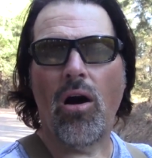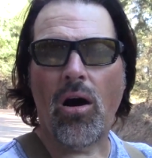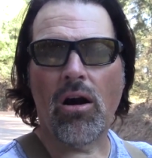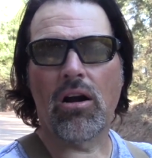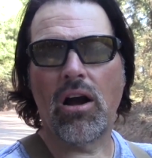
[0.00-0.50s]

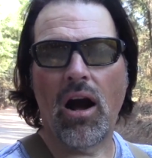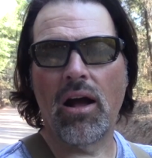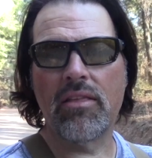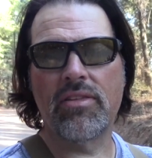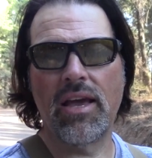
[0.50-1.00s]
our
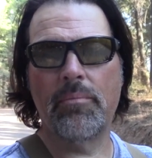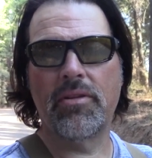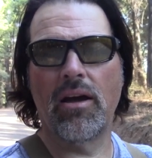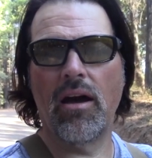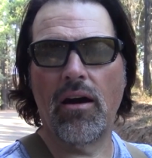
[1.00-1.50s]

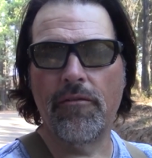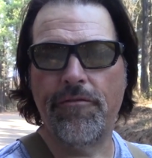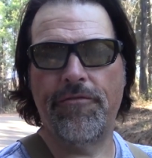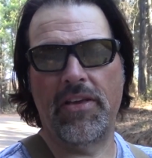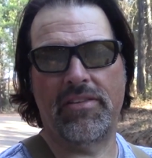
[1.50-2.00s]
concept of
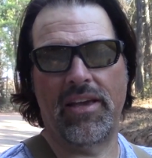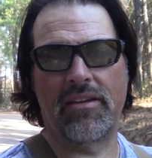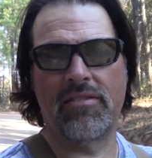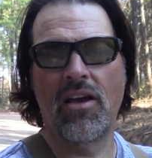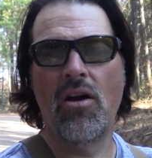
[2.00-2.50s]

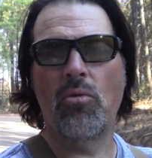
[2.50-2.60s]
physics,